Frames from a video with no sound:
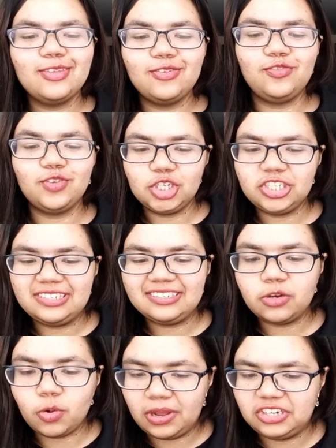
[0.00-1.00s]
The
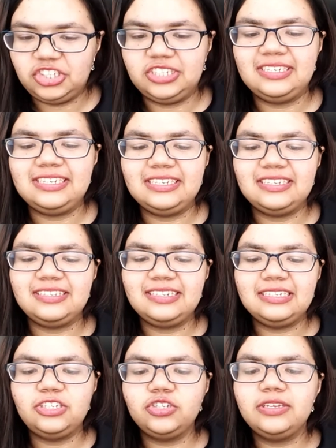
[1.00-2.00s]
first question is,
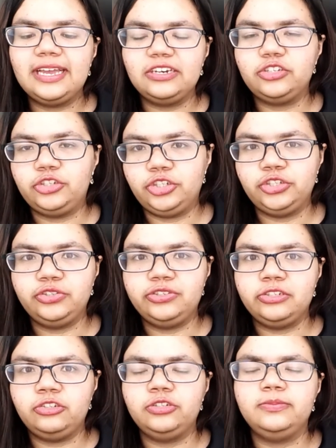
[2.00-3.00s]
did you get to
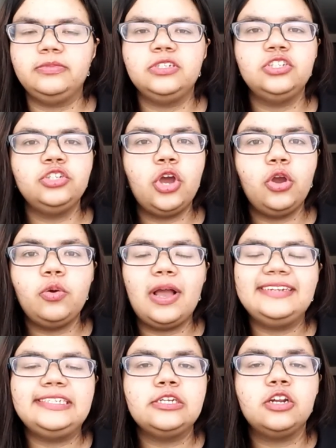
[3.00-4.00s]
choose your room? No,
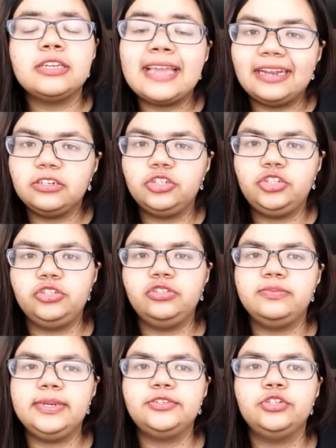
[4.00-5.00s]
I did not get to
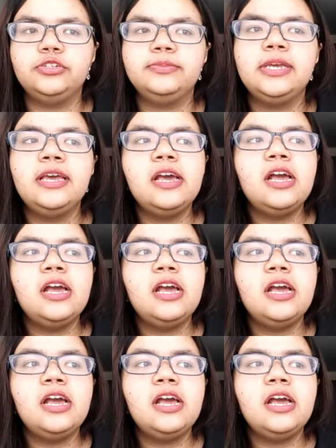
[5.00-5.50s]
choose my room.